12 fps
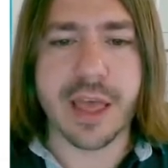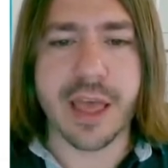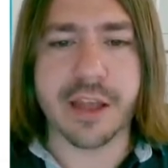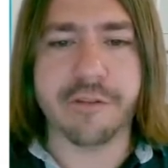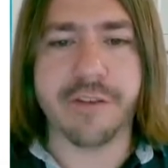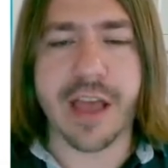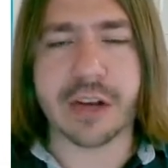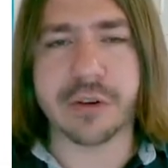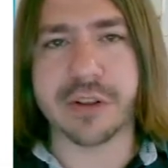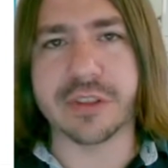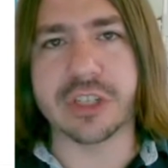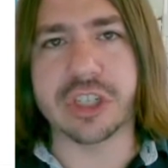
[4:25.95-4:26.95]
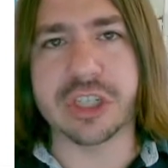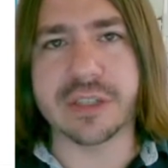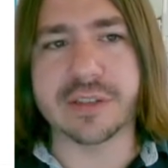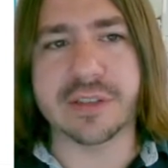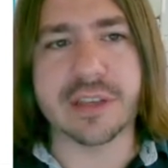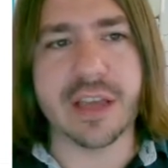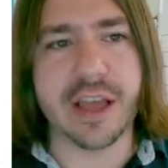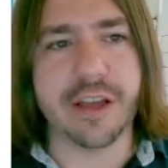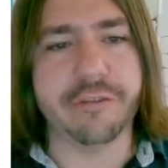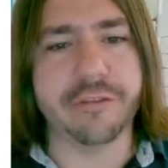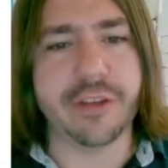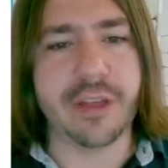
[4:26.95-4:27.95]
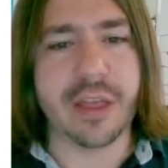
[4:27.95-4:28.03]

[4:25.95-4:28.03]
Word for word: and factor out the G C F